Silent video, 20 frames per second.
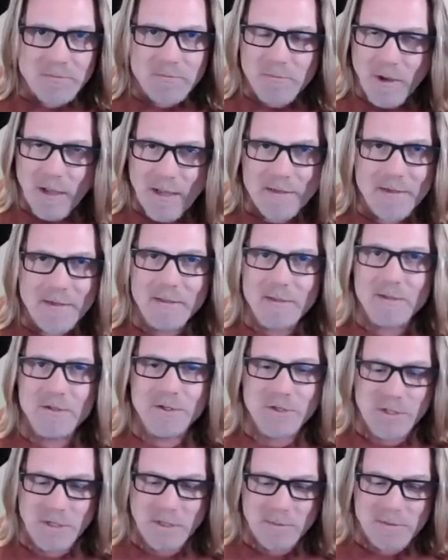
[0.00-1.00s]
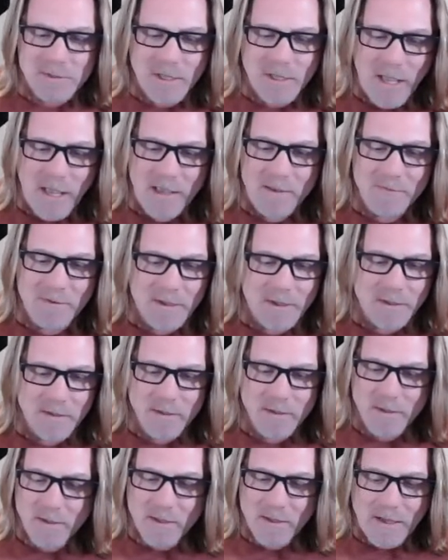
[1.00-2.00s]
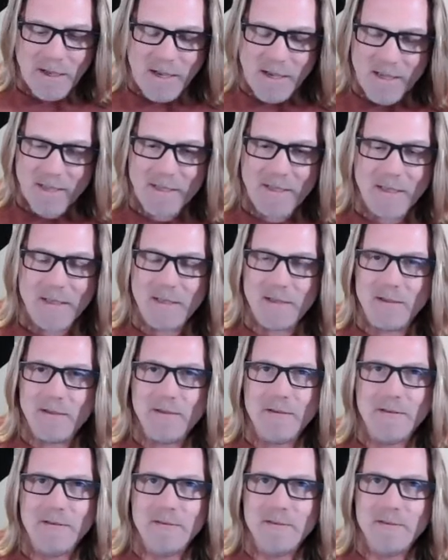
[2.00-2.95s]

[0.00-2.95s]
riding in the Jeeps, caving, hiking.